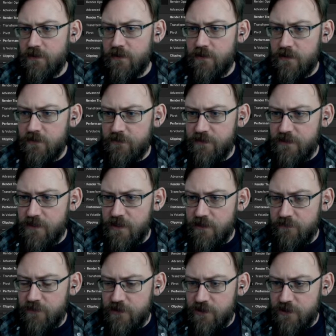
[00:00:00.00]
Um, it's got
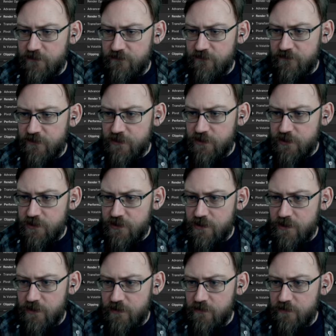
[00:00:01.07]
a bunch of different functions
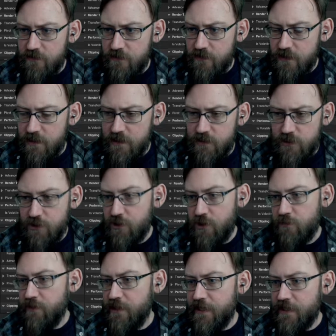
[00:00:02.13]
here. Uh, just
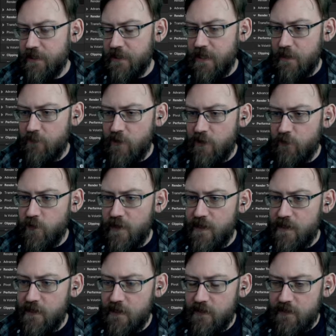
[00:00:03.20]
start playing the game right
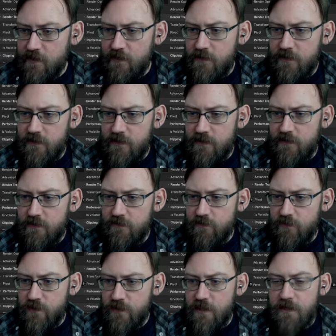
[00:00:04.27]
away,
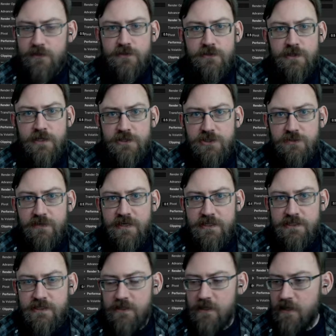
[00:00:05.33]
um, a character
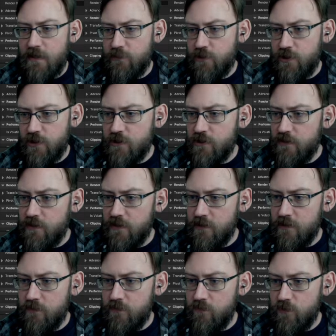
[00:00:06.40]
customizing option,
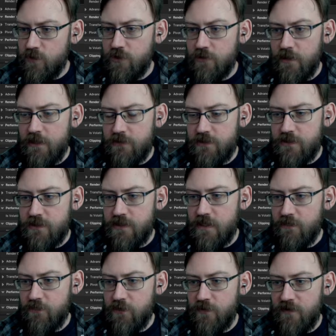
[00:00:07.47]
um, which you're allowed to
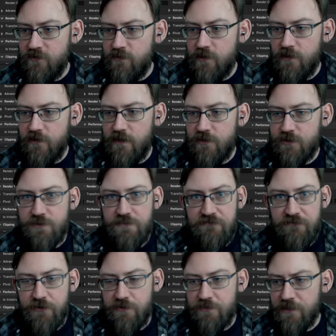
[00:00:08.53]
skip. You don't have to make a character
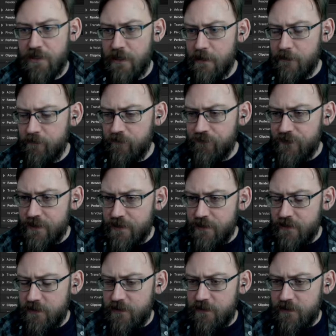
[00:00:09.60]
before you play.
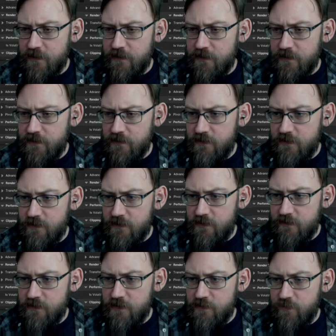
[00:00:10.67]
Uh,
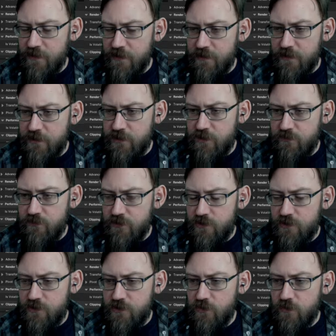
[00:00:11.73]
uh, this button leads to a
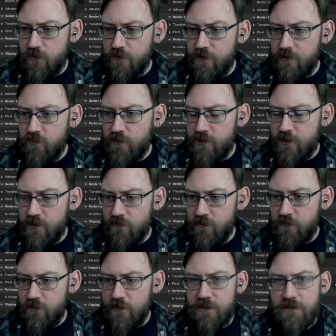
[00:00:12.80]
story widget
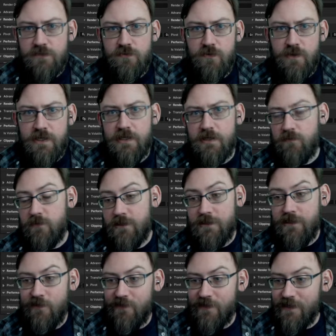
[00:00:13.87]
where you get to read on what's
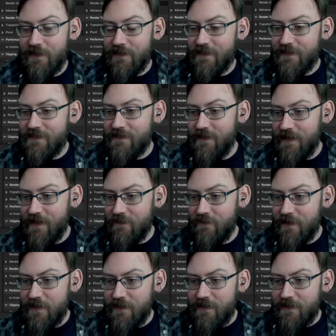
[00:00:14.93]
going on in this
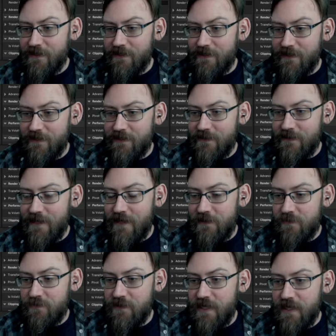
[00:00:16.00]
game, uh, how
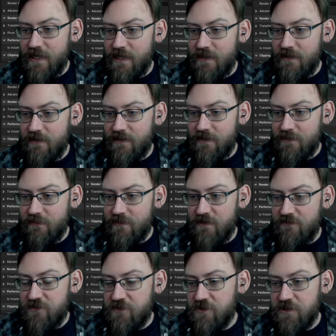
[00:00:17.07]
to play. Um,
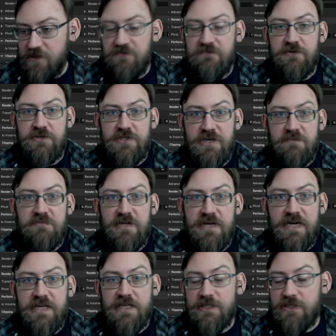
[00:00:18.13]
if this is like first time
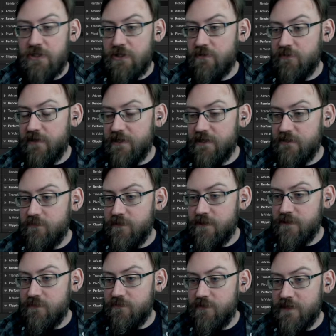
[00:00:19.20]
playing, that's a good button
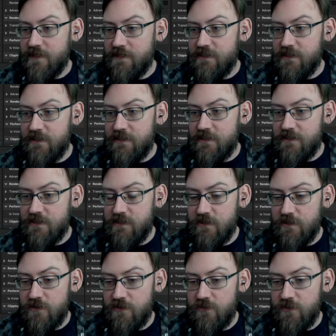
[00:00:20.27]
button to press uh, so you
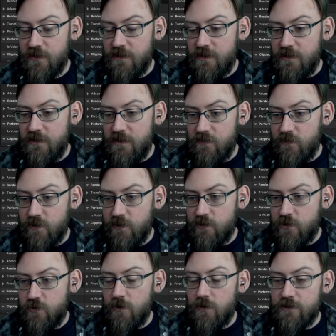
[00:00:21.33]
know uh, what the
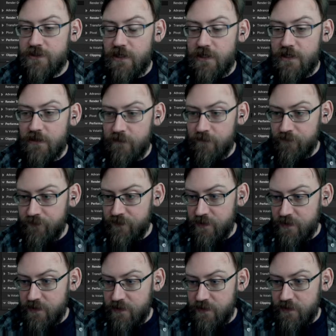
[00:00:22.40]
controls are.
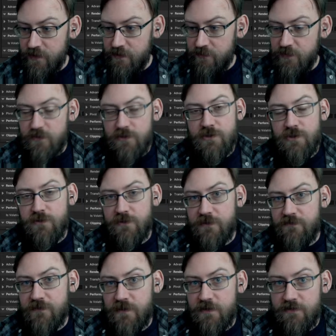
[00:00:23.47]
Um, they're
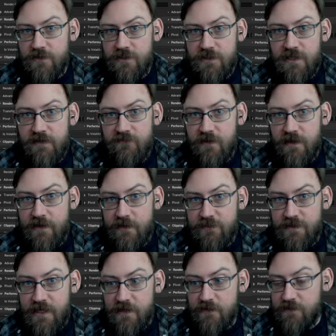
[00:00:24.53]
intuitive though; it's just left, right, up,
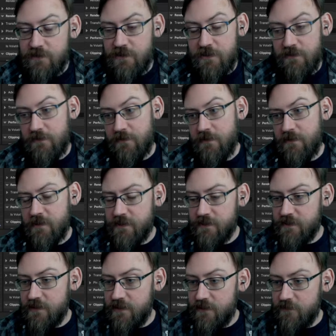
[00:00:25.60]
down, so
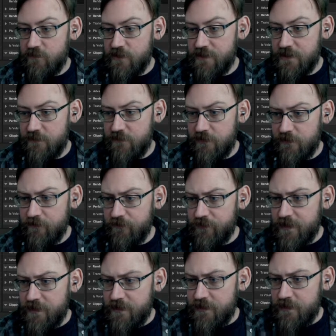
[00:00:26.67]
it's uh, pretty simple.
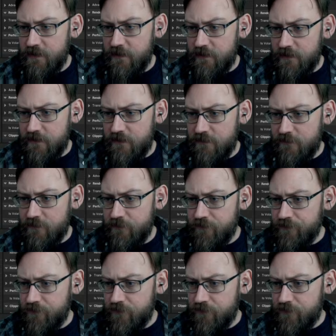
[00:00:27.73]
Um,